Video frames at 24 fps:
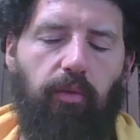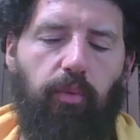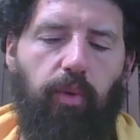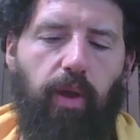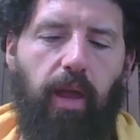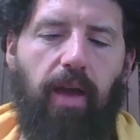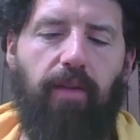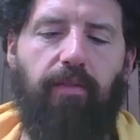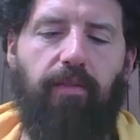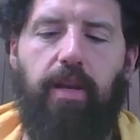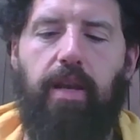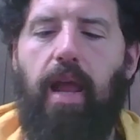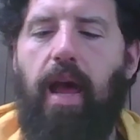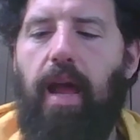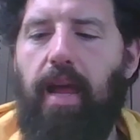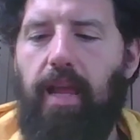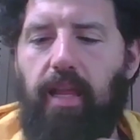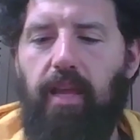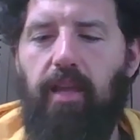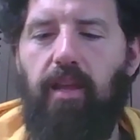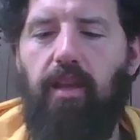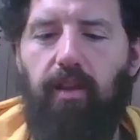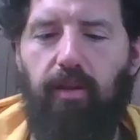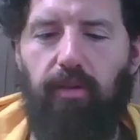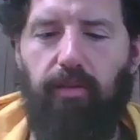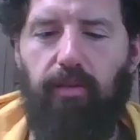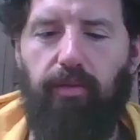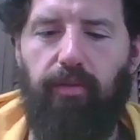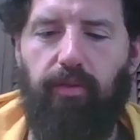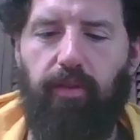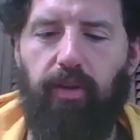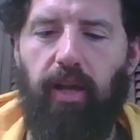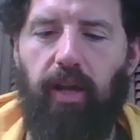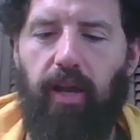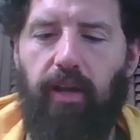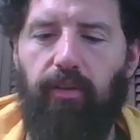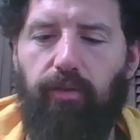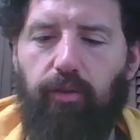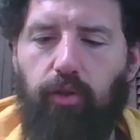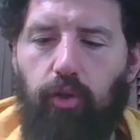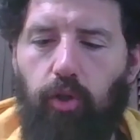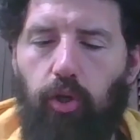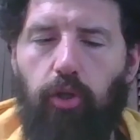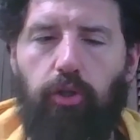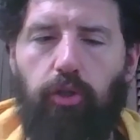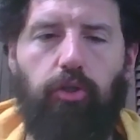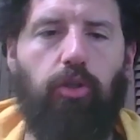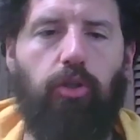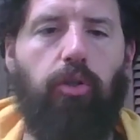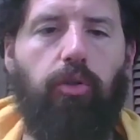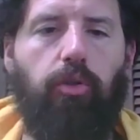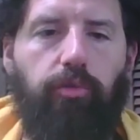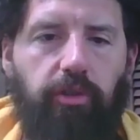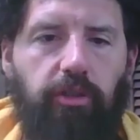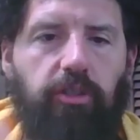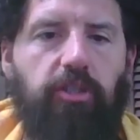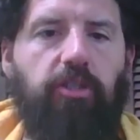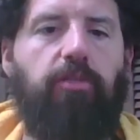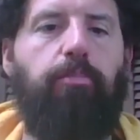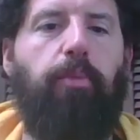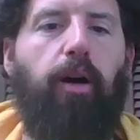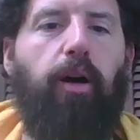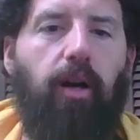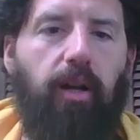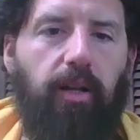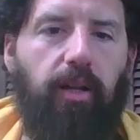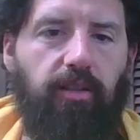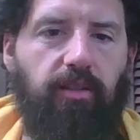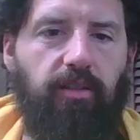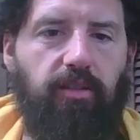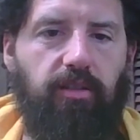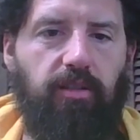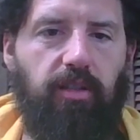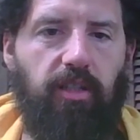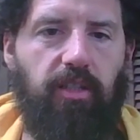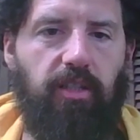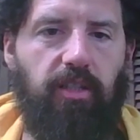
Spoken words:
have a naive kind of cultural response